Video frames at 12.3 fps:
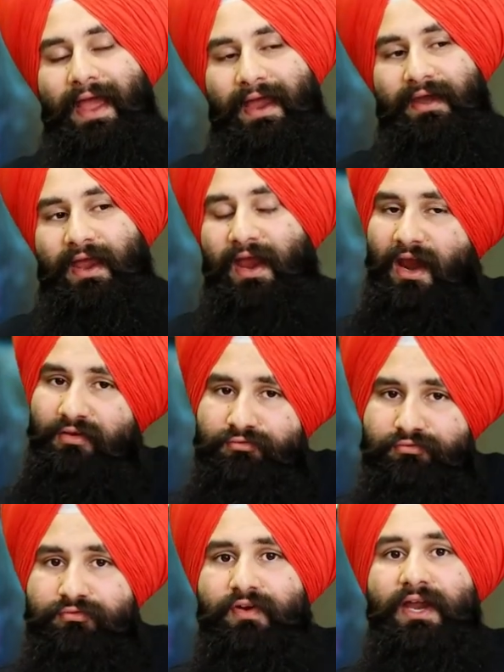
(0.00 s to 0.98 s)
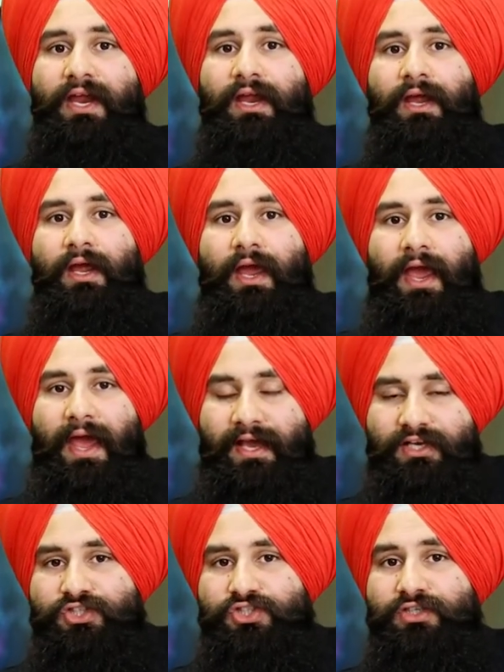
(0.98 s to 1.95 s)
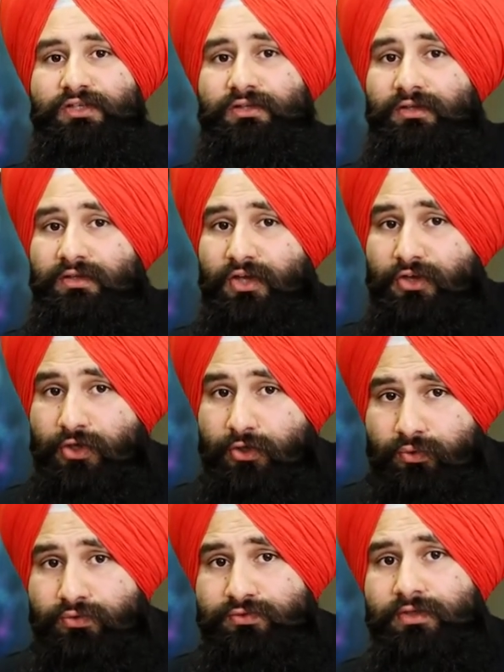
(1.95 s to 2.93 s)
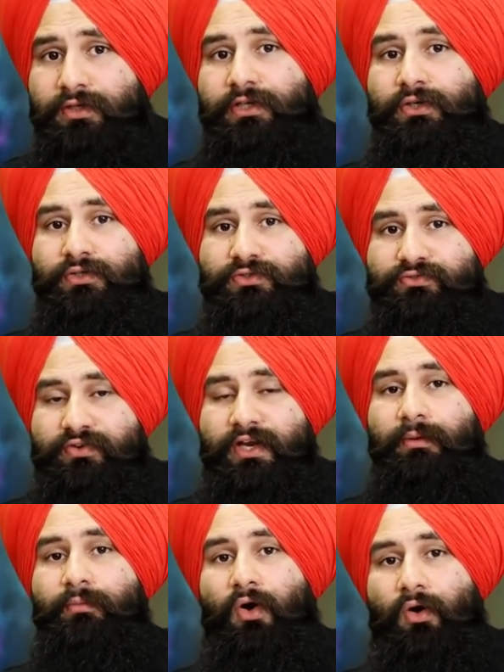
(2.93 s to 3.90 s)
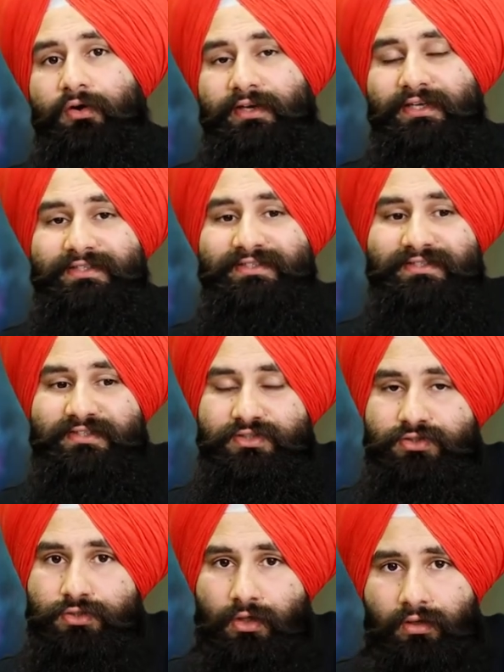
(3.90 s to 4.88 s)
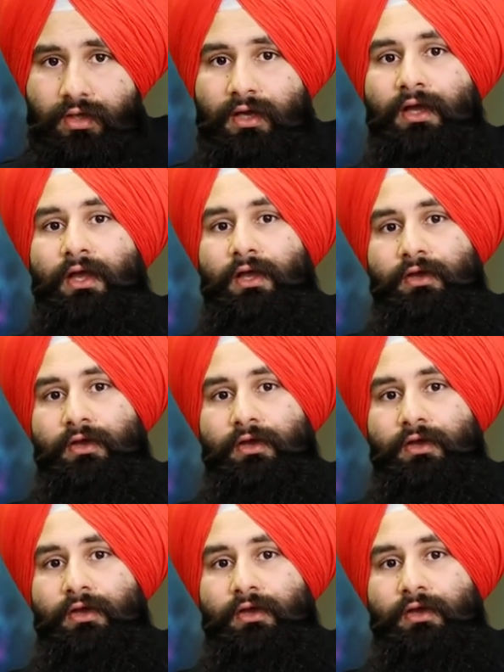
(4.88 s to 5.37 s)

And every action the user, your dream audience, took